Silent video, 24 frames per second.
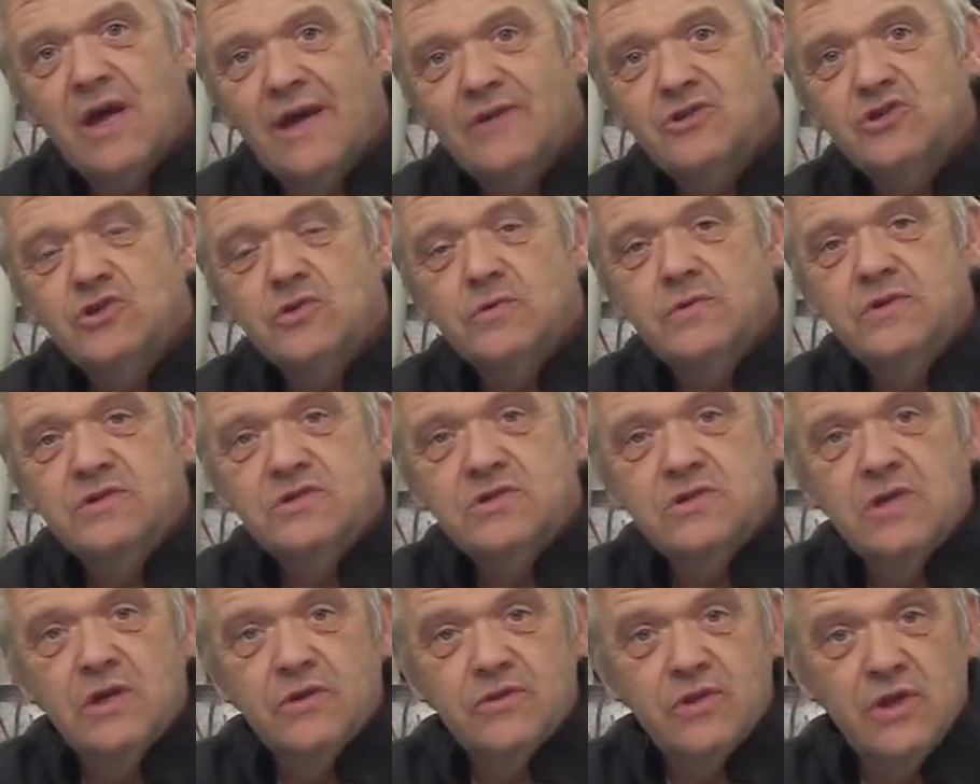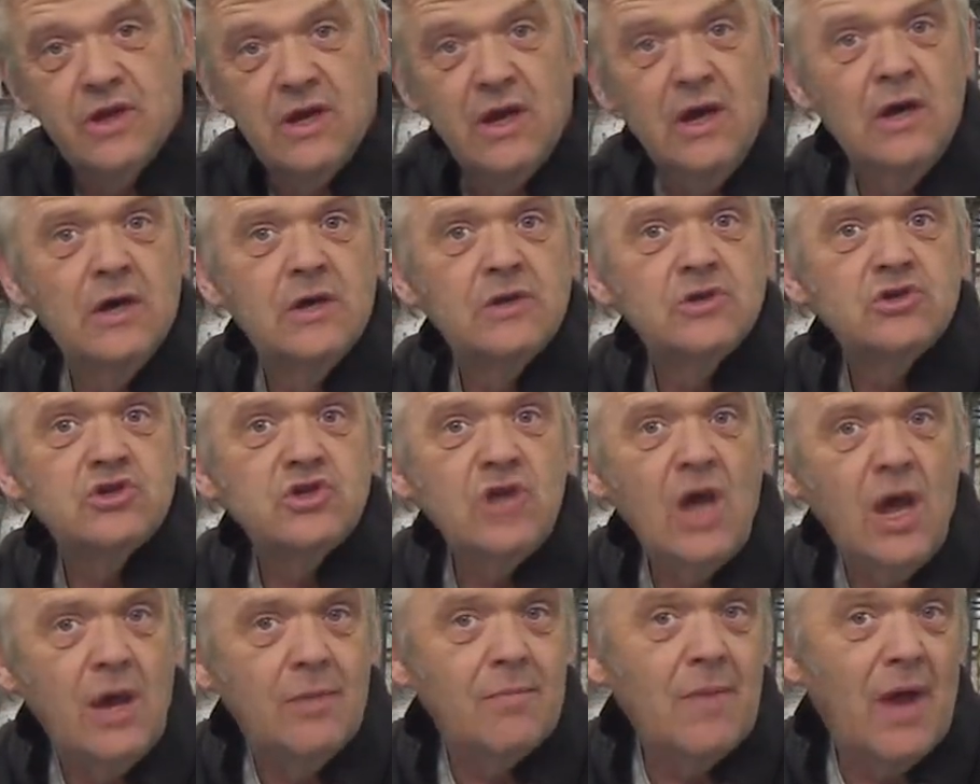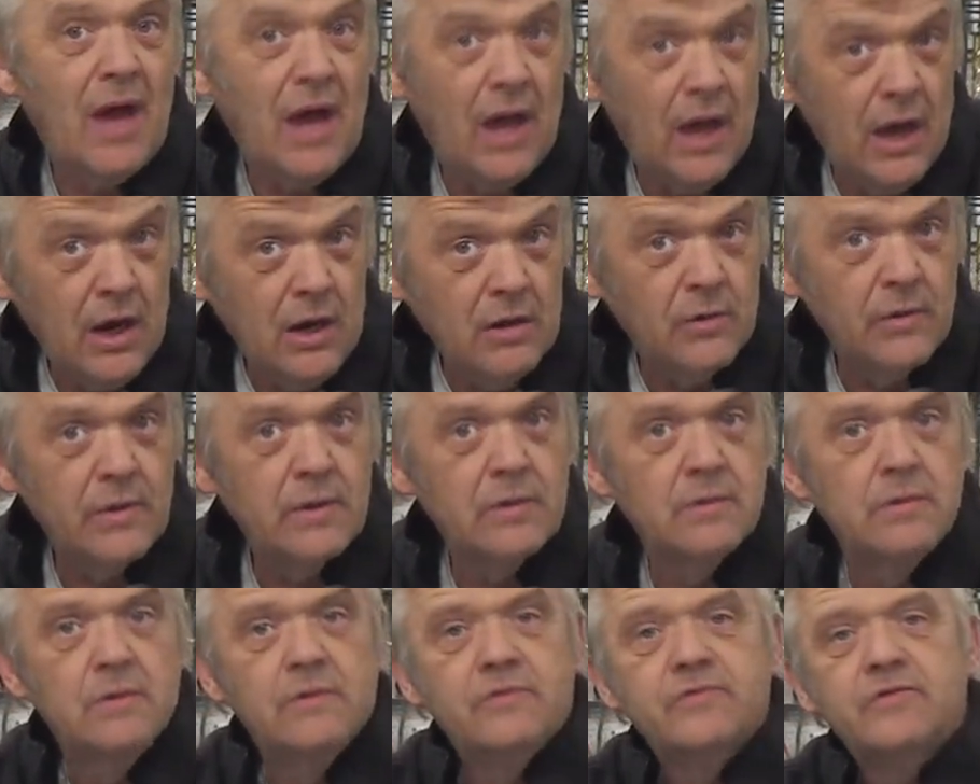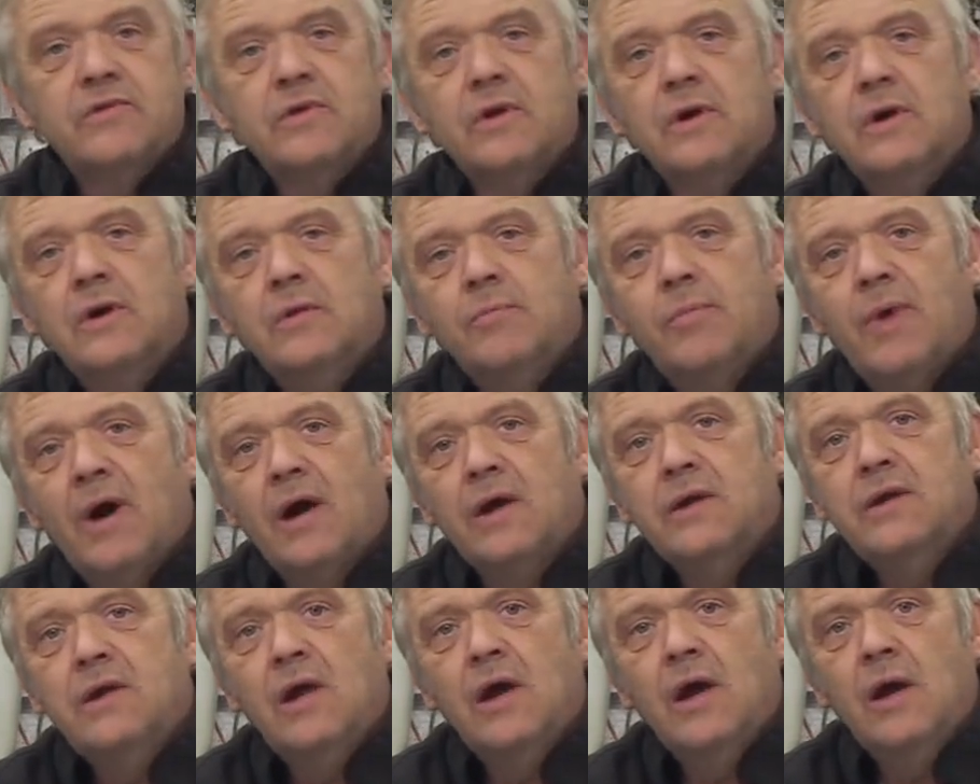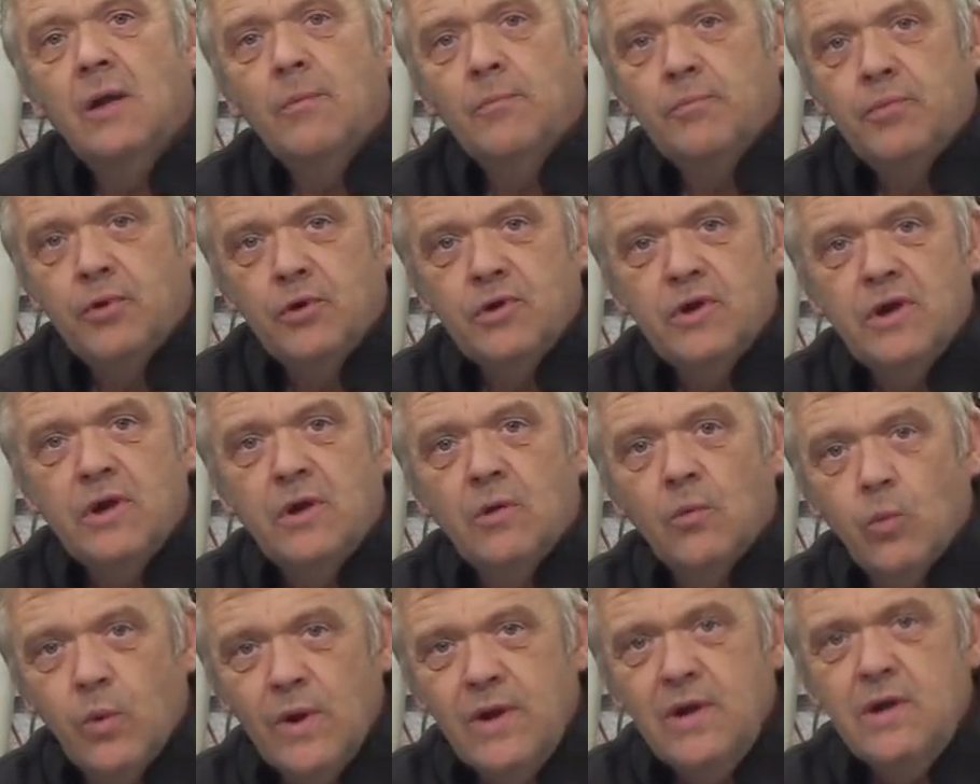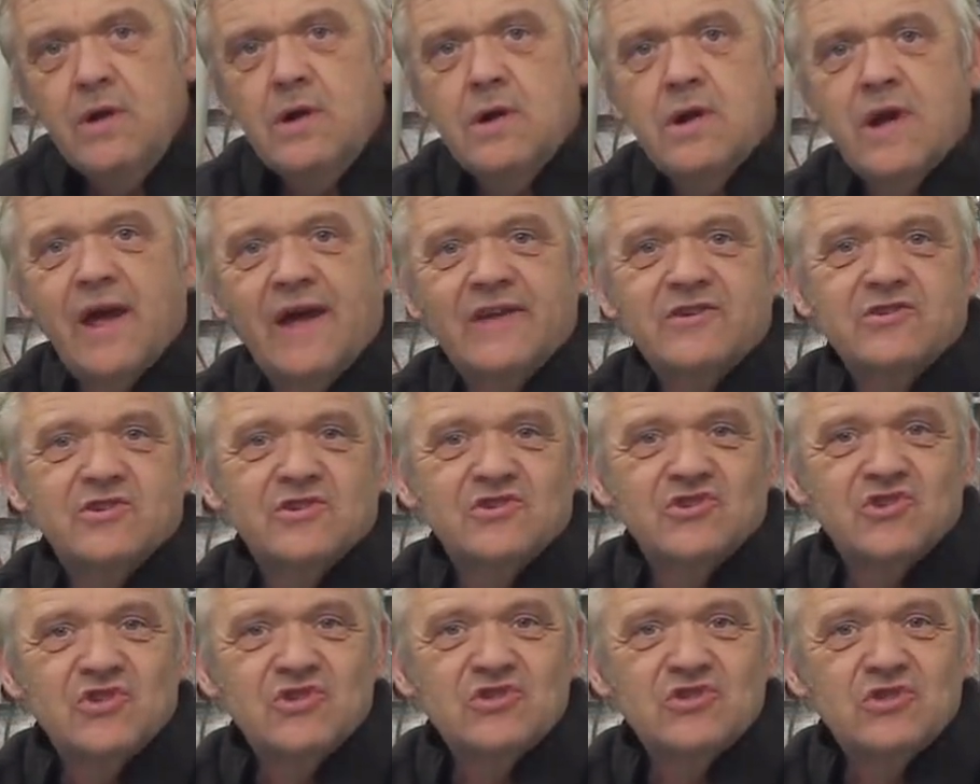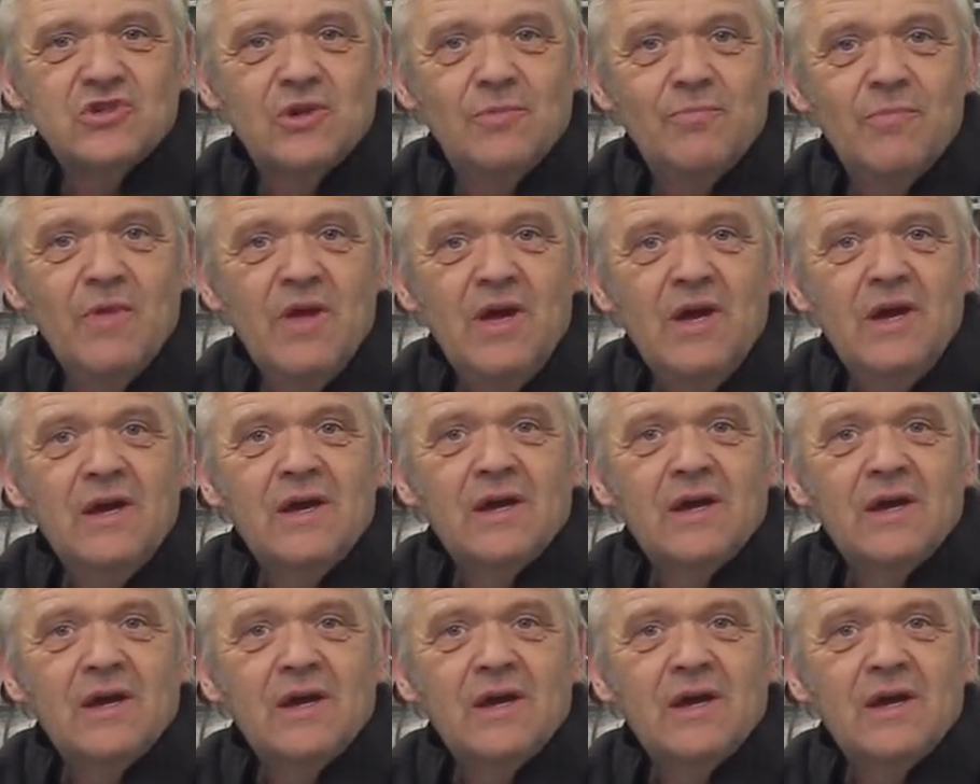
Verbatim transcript: Catcher is that the same area of turbine put in a Wind Catcher system